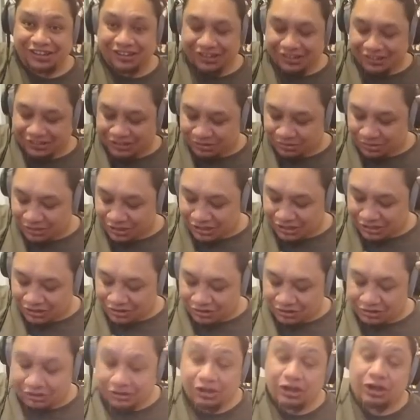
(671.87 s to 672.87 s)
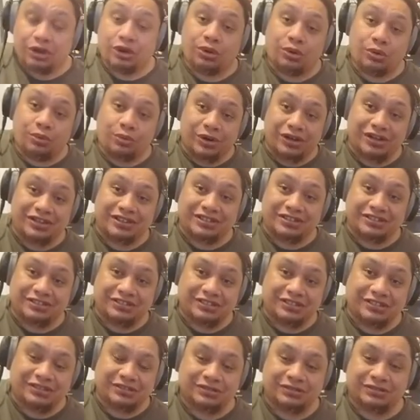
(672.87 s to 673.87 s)
So we're going to go 1,
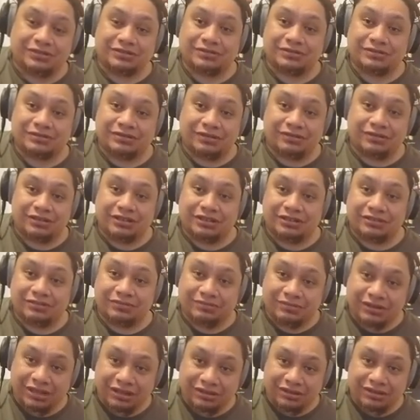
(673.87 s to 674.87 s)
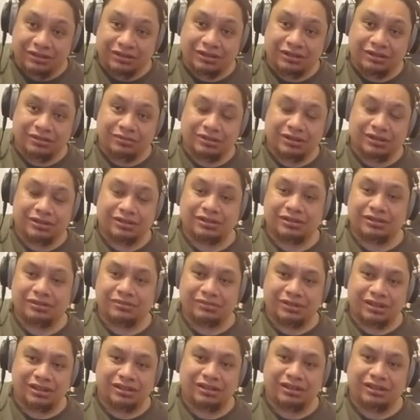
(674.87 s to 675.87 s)
2, 3, na, na,
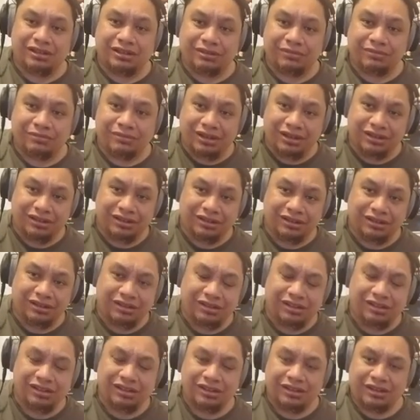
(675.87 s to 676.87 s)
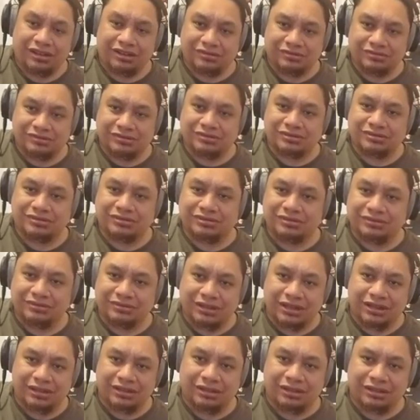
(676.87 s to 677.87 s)
na, na,
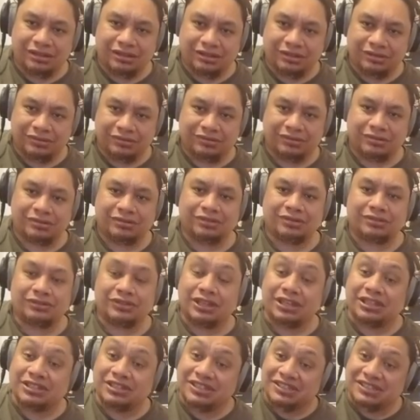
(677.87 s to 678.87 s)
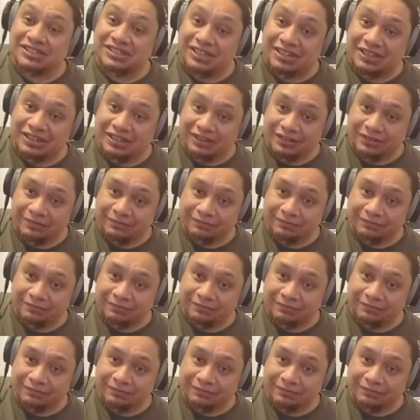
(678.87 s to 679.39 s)
na, then to C.